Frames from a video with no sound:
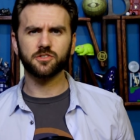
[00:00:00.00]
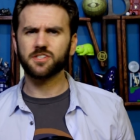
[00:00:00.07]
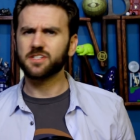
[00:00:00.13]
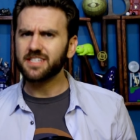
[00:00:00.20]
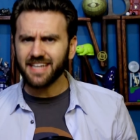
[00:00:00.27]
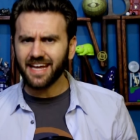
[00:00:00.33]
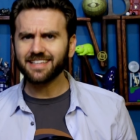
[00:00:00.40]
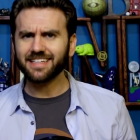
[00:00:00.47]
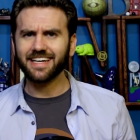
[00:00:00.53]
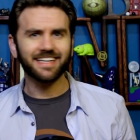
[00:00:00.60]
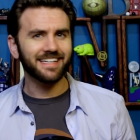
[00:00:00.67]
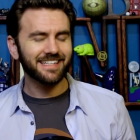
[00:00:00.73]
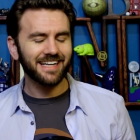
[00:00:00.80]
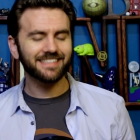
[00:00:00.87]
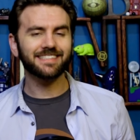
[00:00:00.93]
just nailing
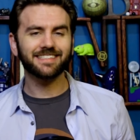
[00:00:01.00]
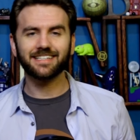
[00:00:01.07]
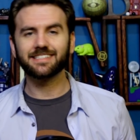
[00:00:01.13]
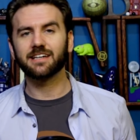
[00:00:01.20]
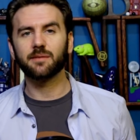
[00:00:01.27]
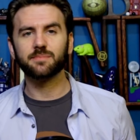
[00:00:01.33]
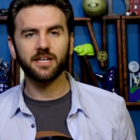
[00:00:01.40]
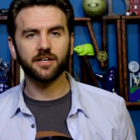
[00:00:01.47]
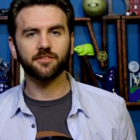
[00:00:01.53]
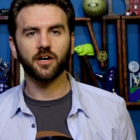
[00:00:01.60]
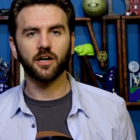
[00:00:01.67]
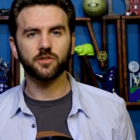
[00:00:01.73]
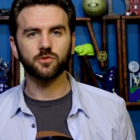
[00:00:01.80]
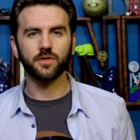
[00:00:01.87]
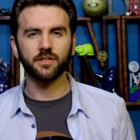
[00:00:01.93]
it ninety-nine times out of
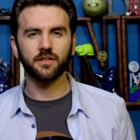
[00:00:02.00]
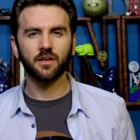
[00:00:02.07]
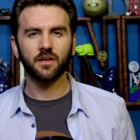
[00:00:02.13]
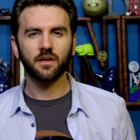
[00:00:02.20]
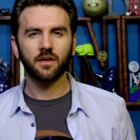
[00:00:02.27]
one hundred.